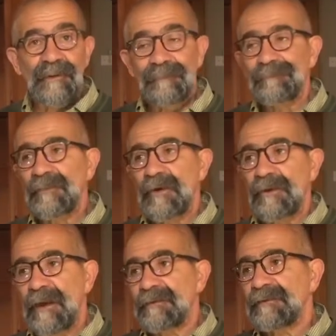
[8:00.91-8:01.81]
better.
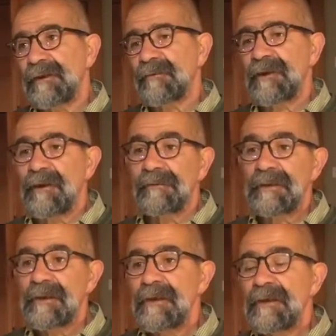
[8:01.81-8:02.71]
Okay, so here we go.
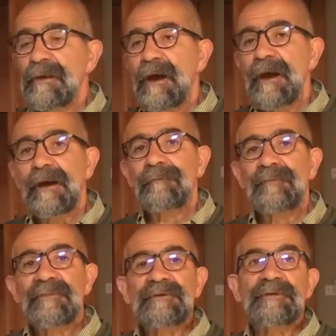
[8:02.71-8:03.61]

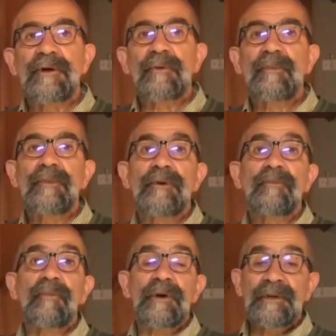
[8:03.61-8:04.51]
So we'll
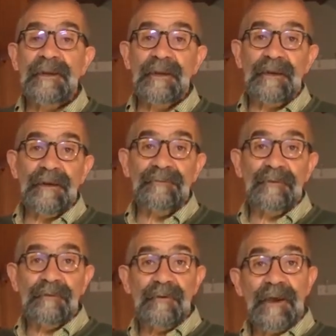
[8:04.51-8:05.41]
put one hand out
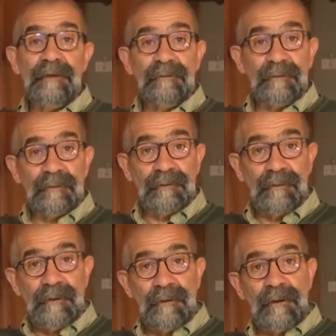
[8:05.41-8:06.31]
to the right,
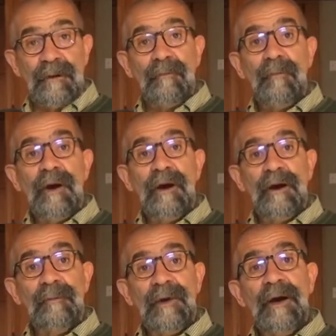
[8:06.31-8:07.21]

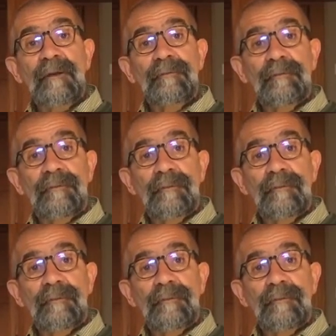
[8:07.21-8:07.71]
palm up,